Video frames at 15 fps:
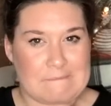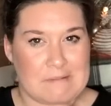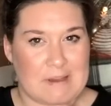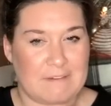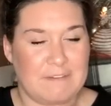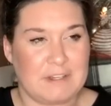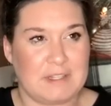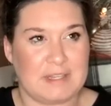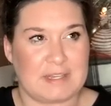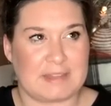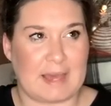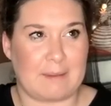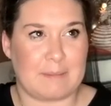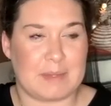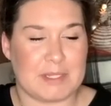I feel like
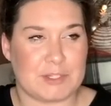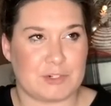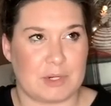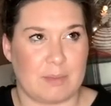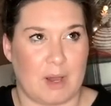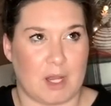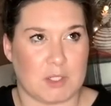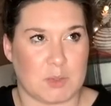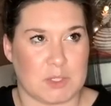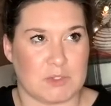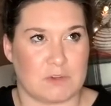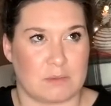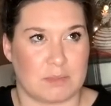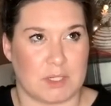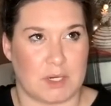that mystery box was
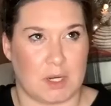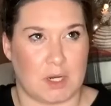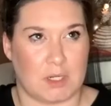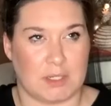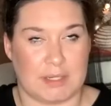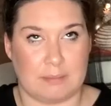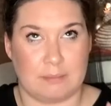from Denali,